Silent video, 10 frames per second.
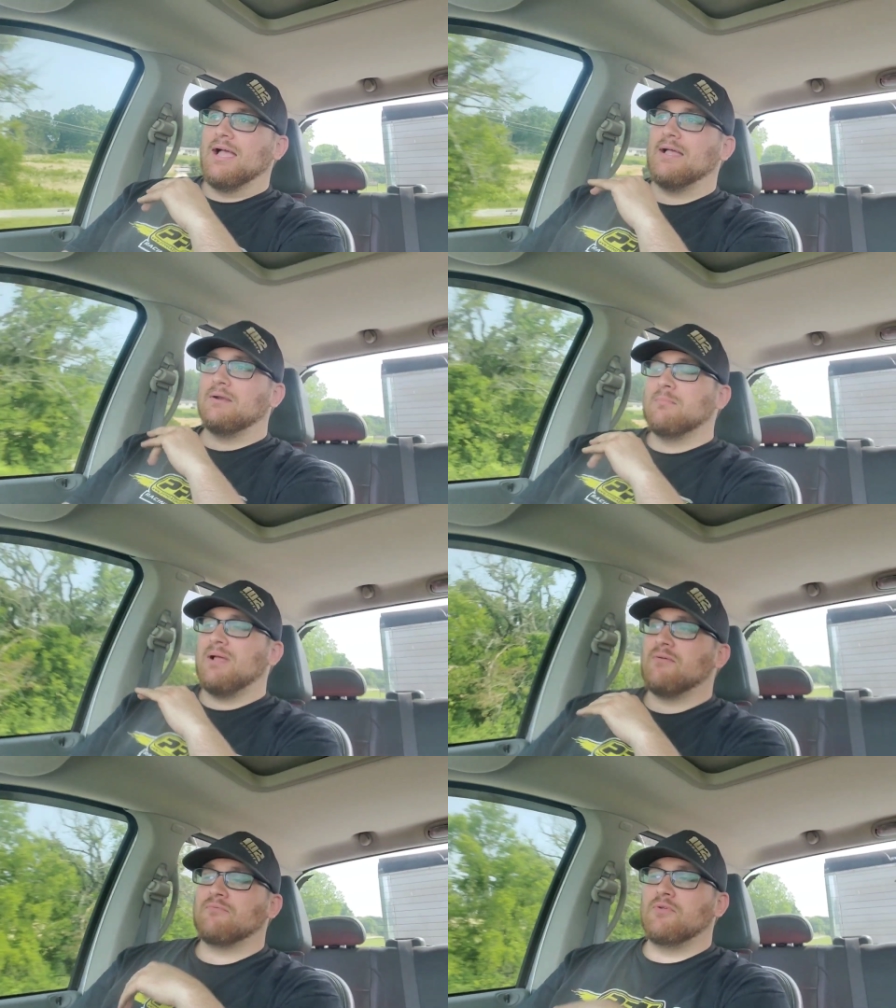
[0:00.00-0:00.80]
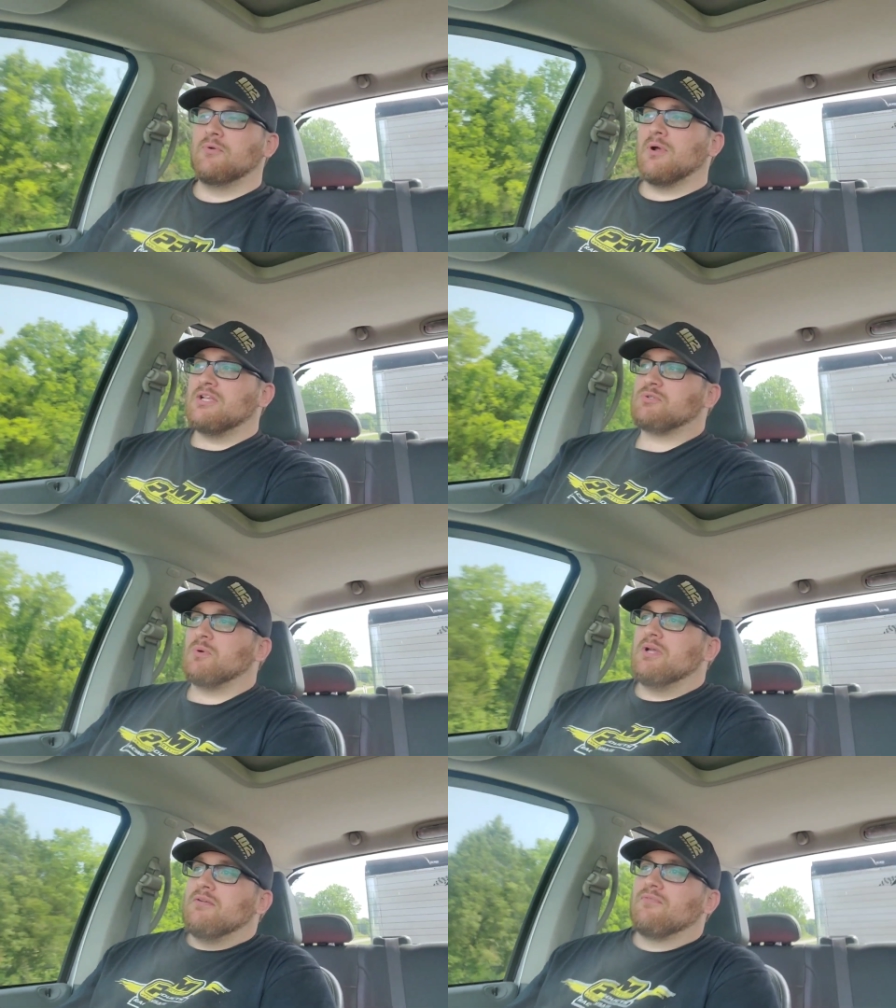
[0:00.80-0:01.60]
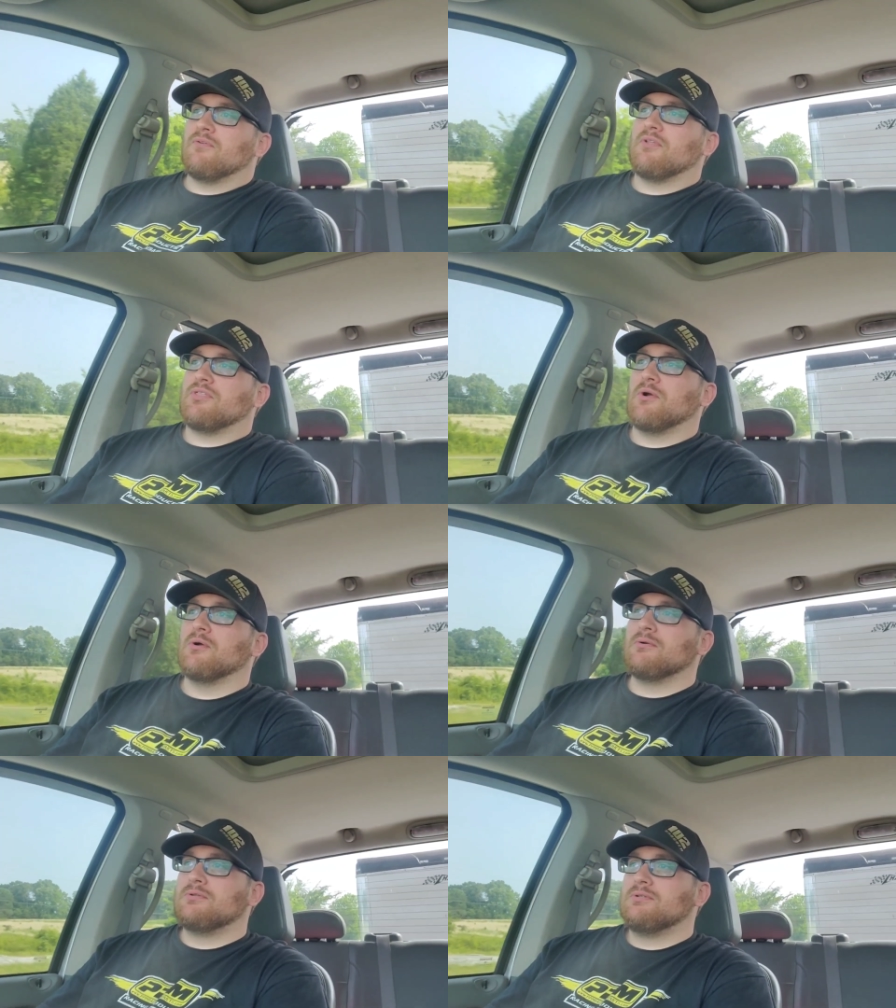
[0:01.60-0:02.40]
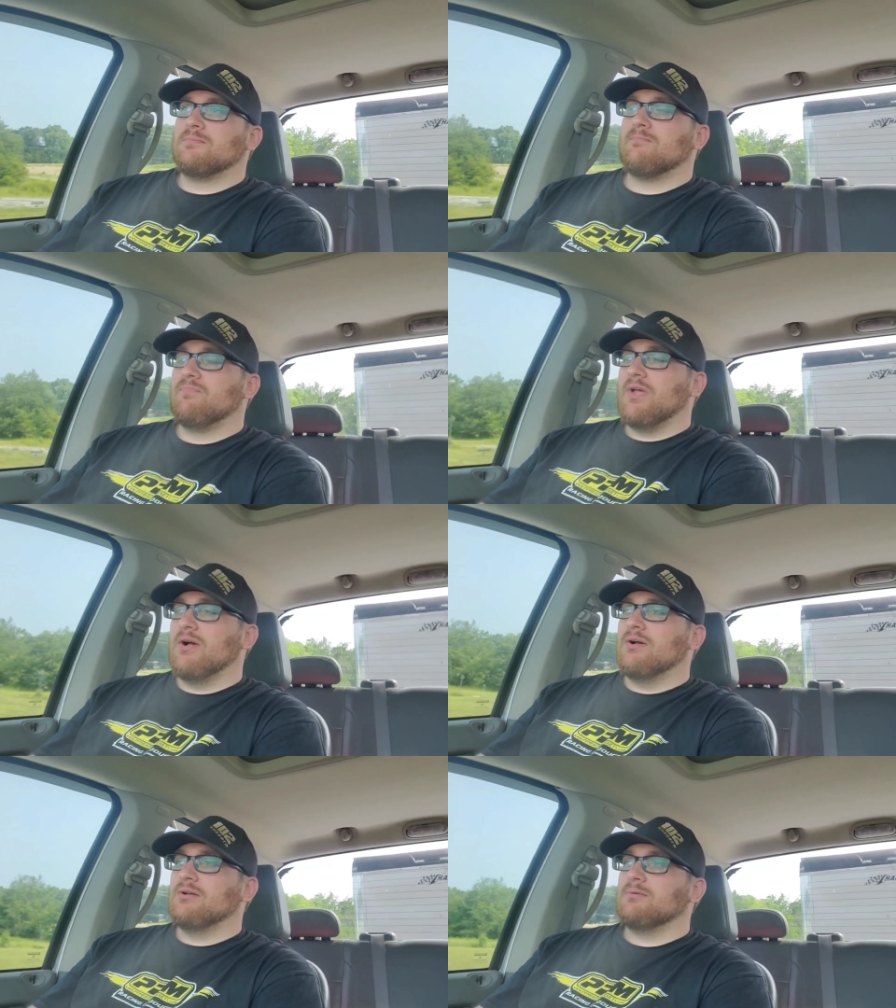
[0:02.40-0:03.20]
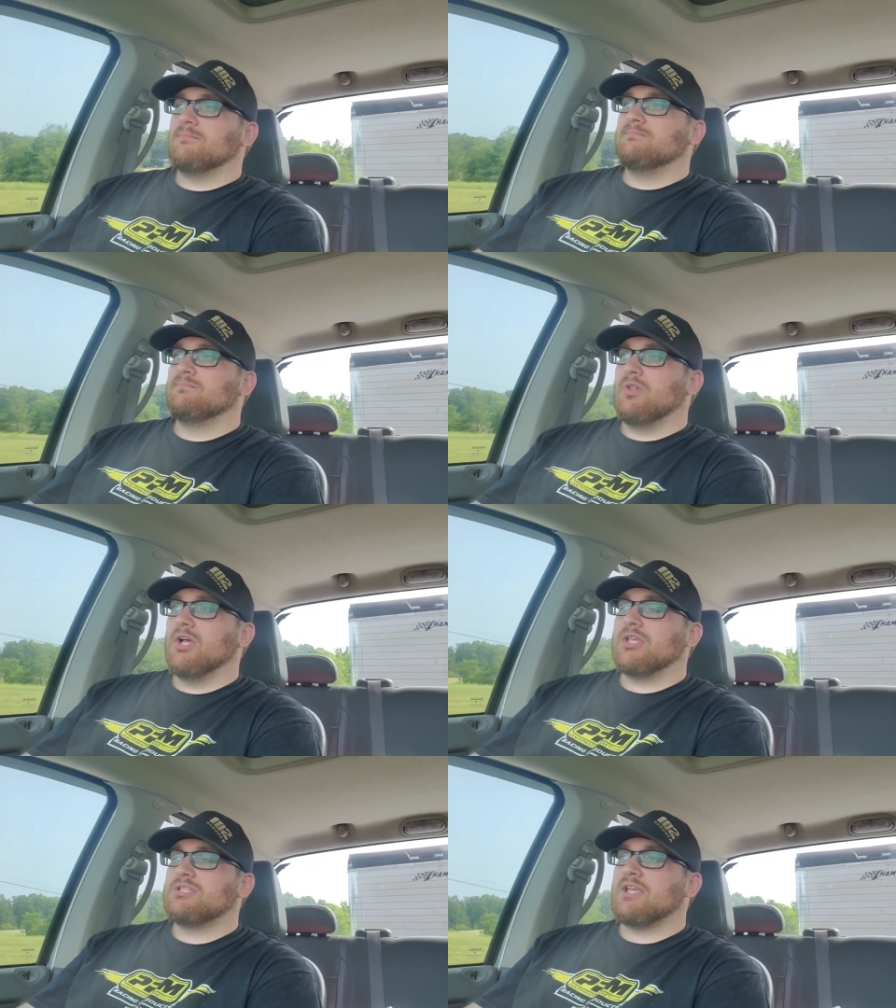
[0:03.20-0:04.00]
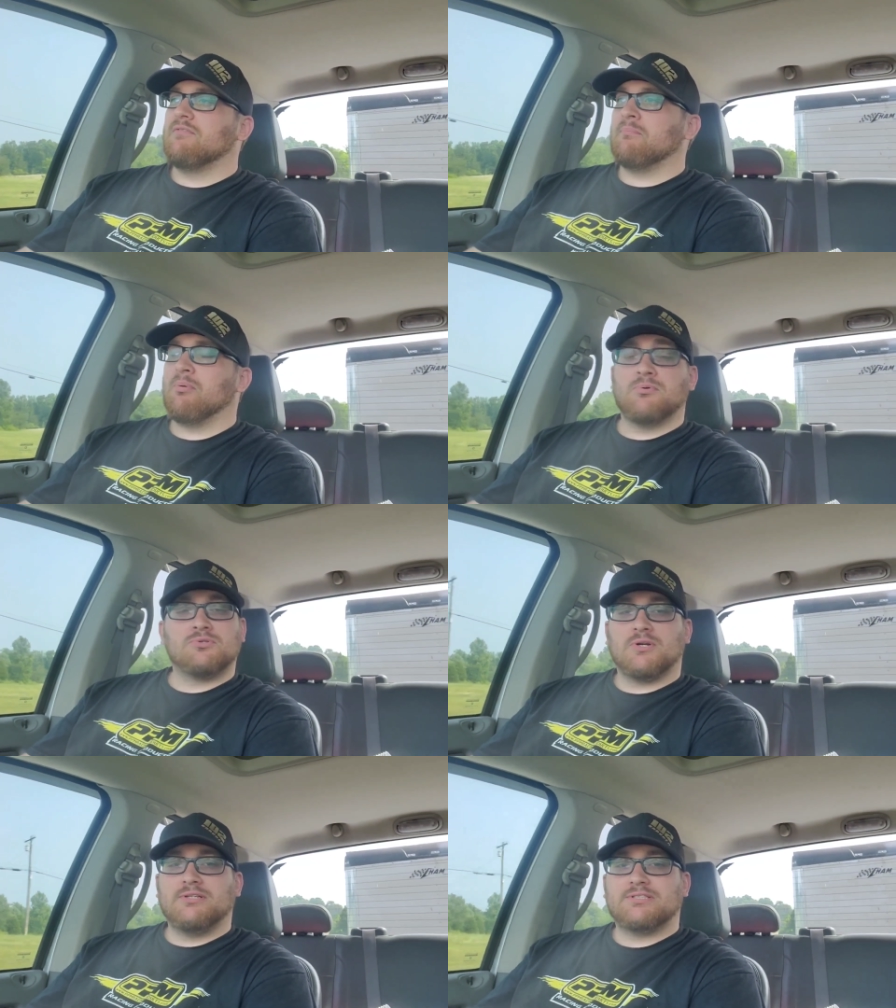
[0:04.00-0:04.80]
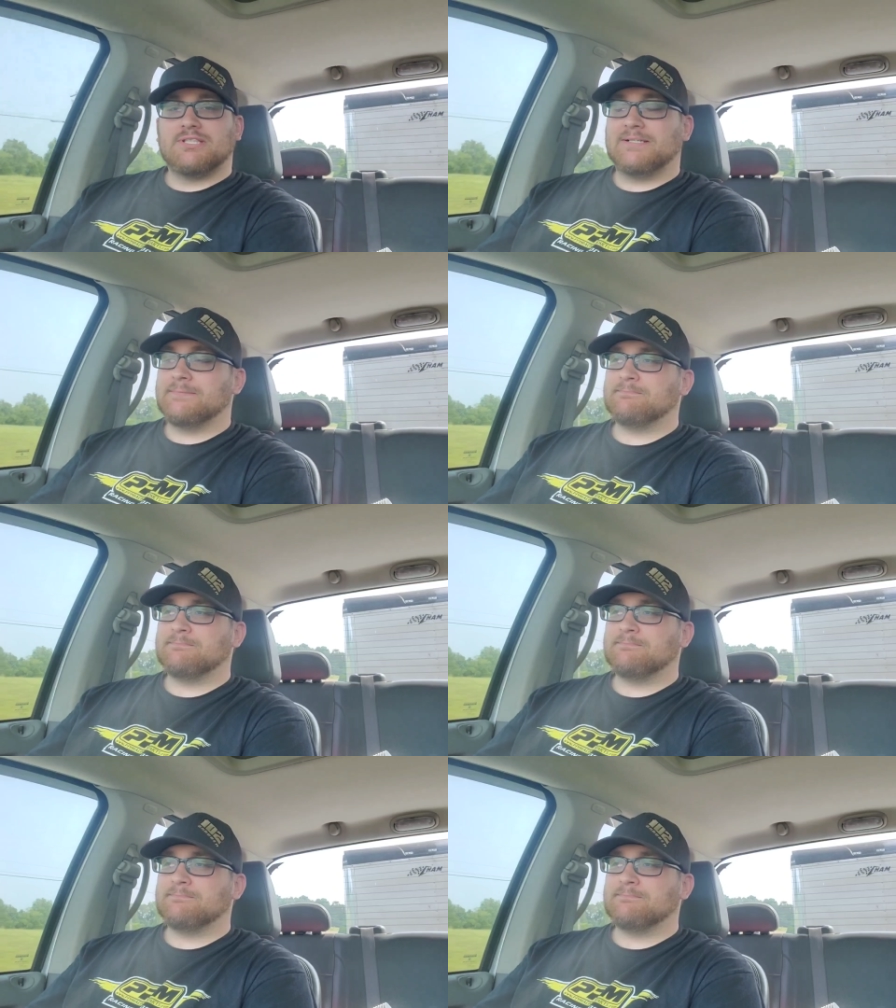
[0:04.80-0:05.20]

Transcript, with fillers: Headed to Mountain View Raceway for the third uh, Lucky Seven Points race